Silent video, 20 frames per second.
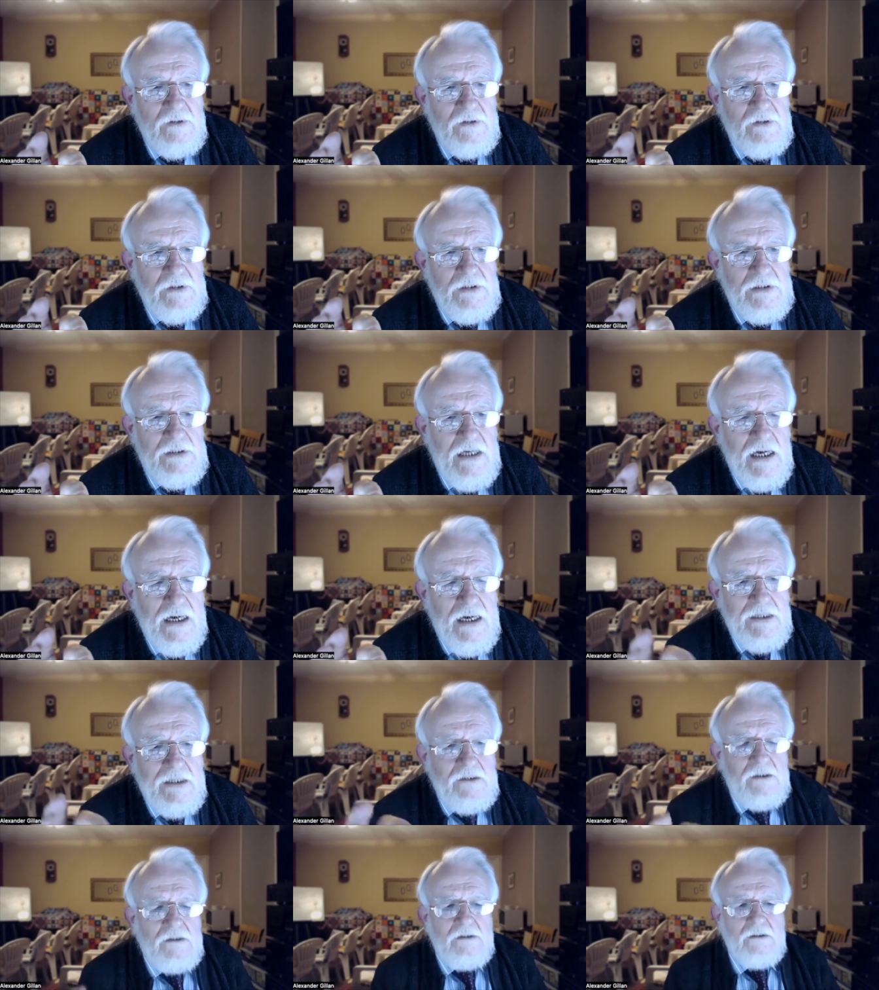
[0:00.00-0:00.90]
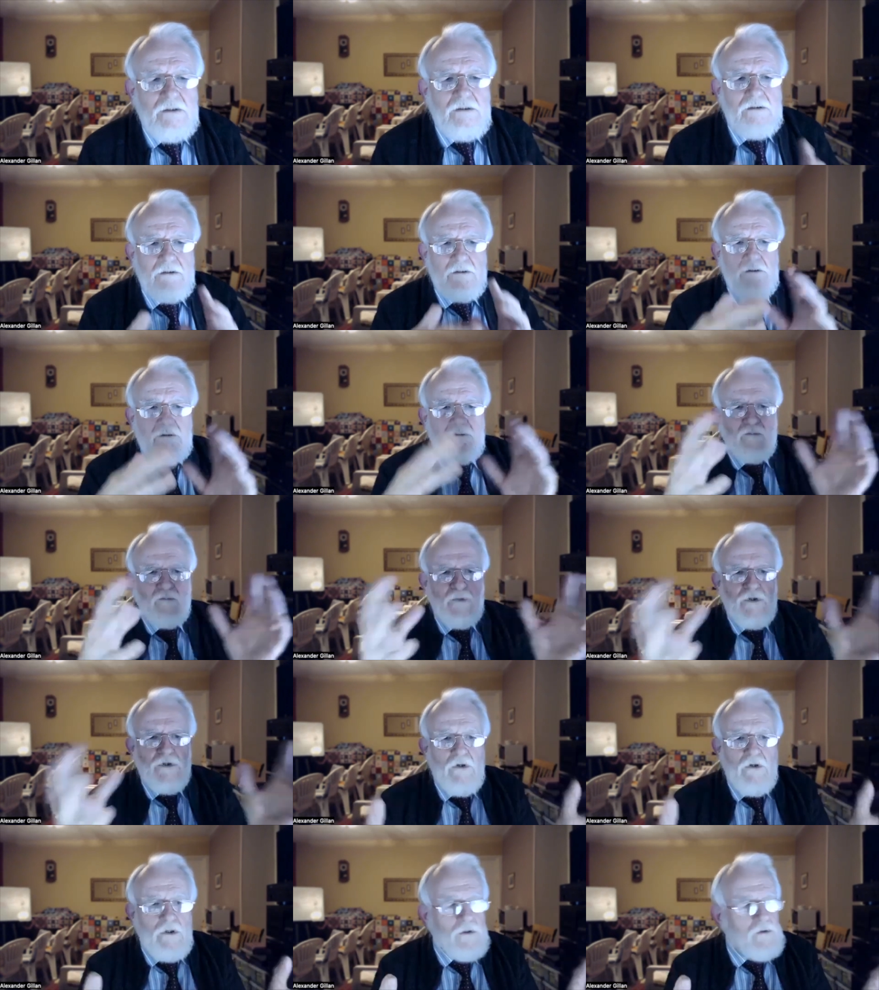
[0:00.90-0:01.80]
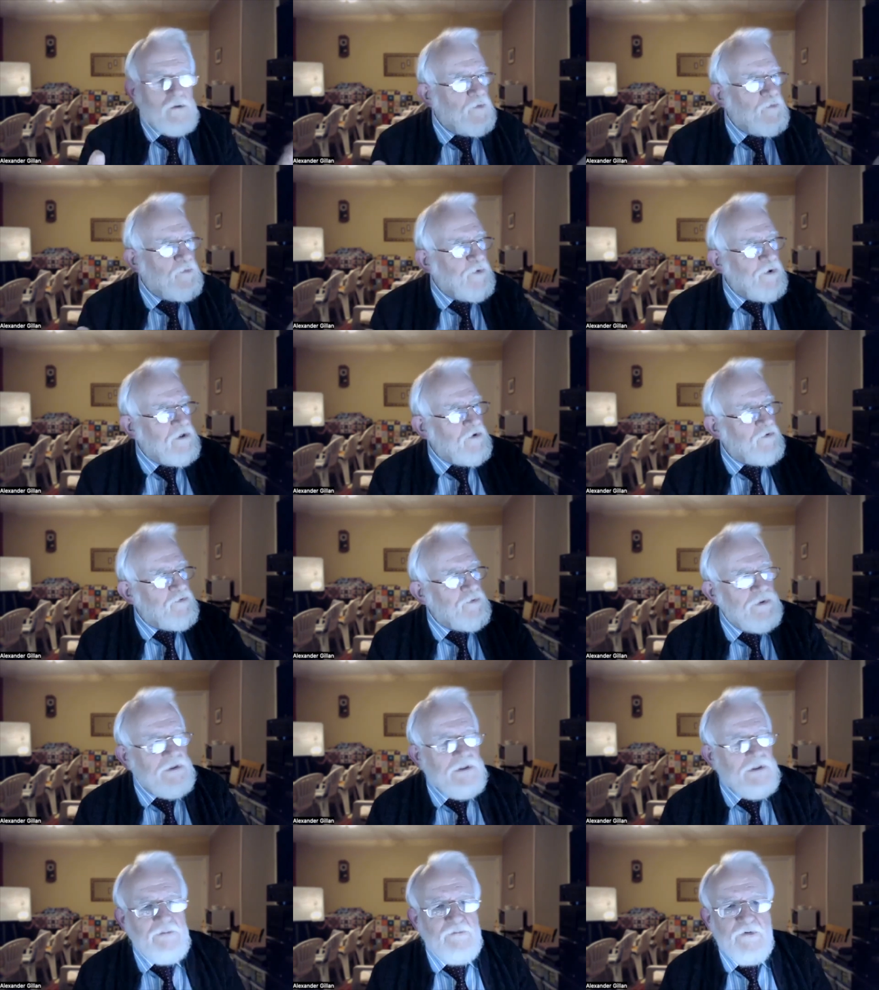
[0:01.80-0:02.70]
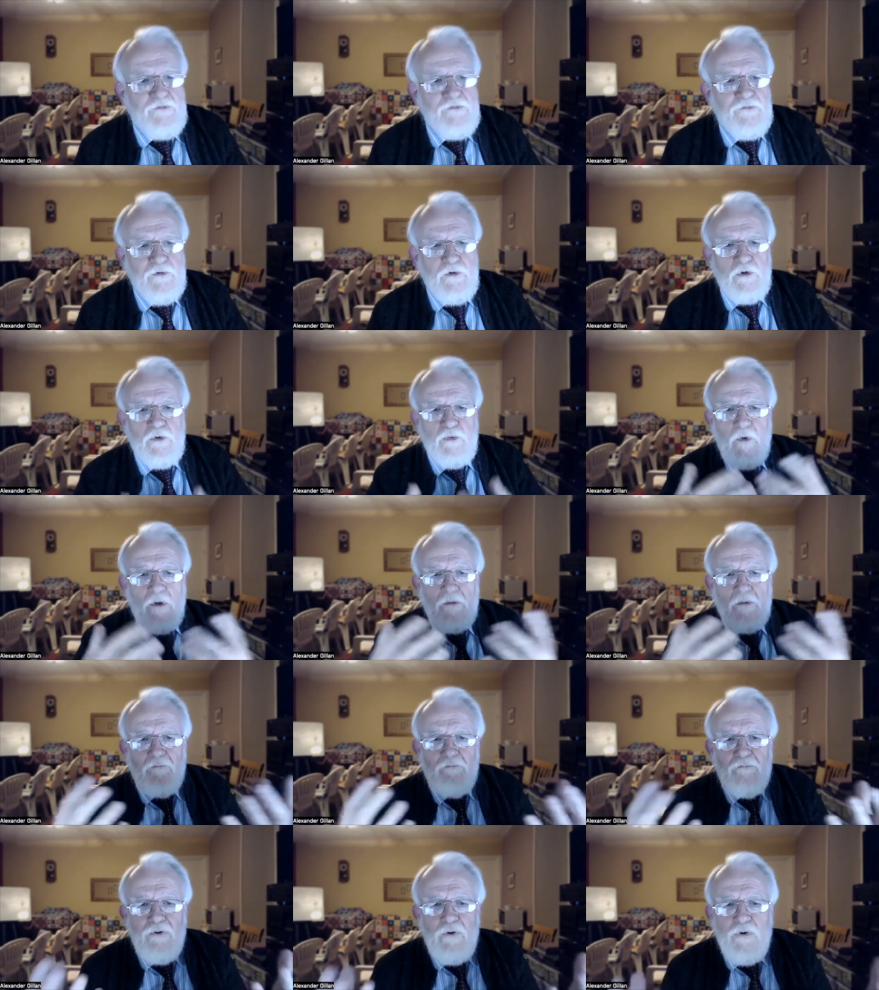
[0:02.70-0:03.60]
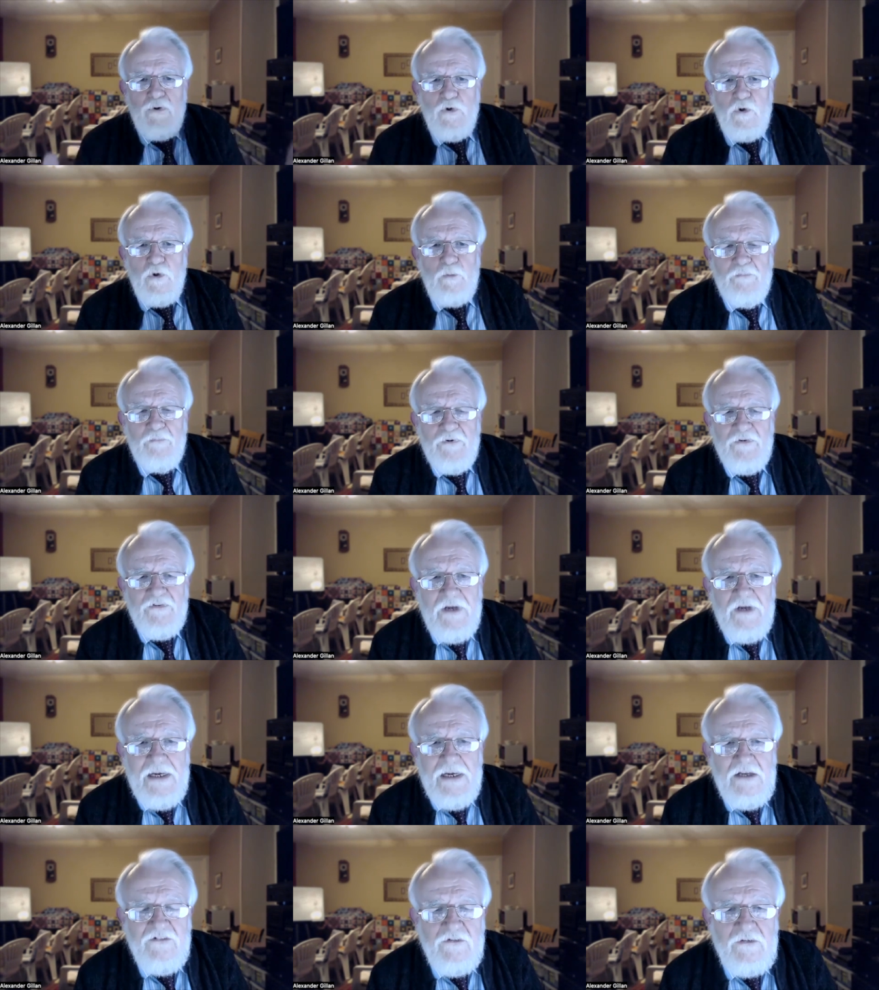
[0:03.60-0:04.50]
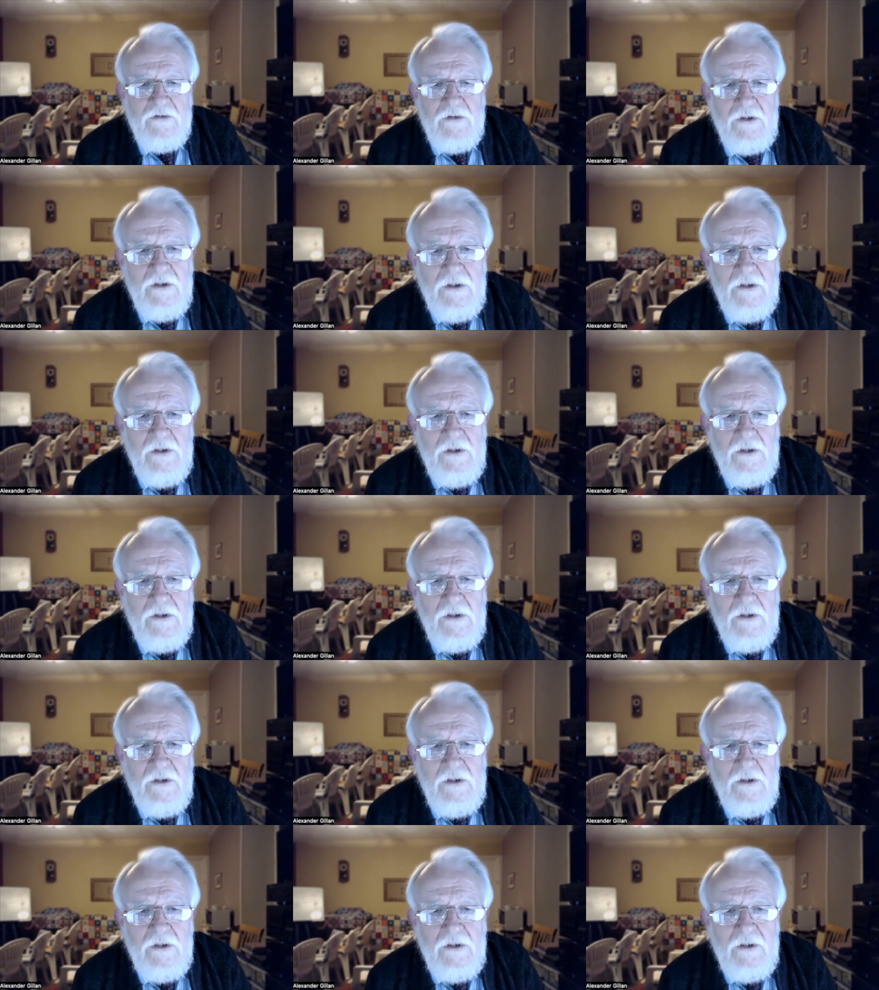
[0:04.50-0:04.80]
He had, we know and we could read before what Paul possessed.